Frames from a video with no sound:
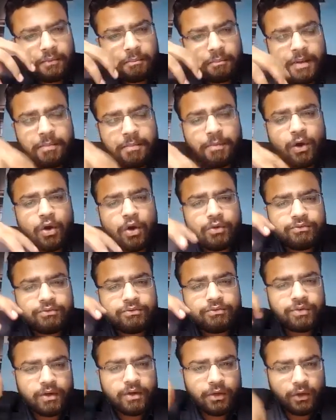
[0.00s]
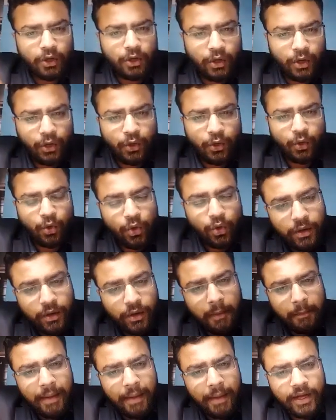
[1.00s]
people of a lower
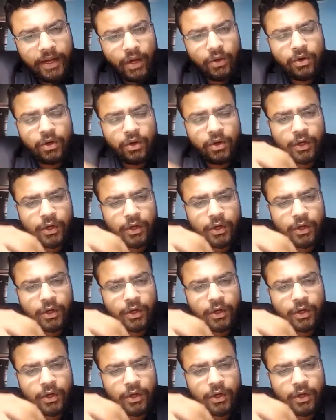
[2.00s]
background,